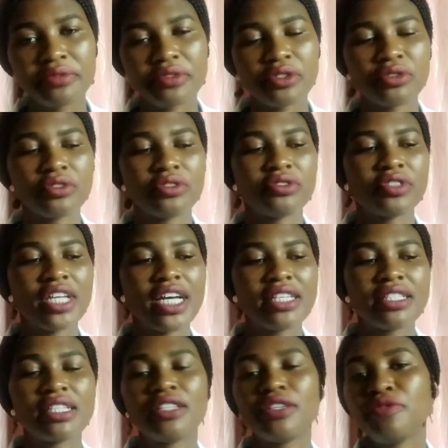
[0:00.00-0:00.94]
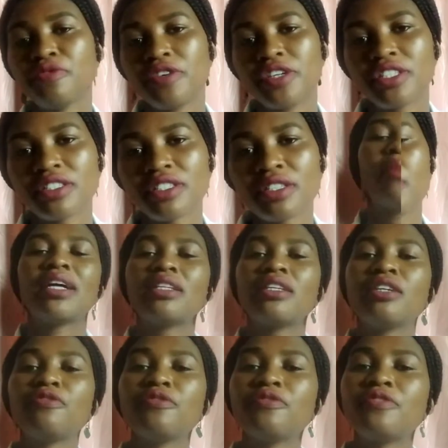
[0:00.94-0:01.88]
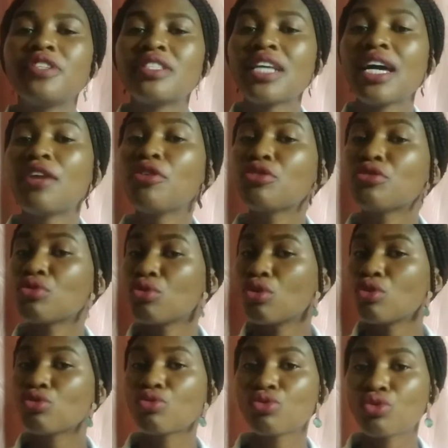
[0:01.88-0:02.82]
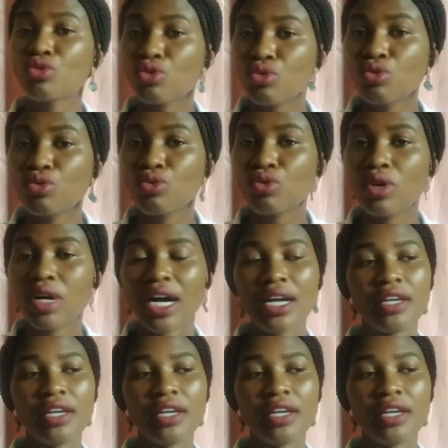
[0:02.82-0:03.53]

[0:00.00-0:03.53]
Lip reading: So that's the difference. But if you decide not to go to school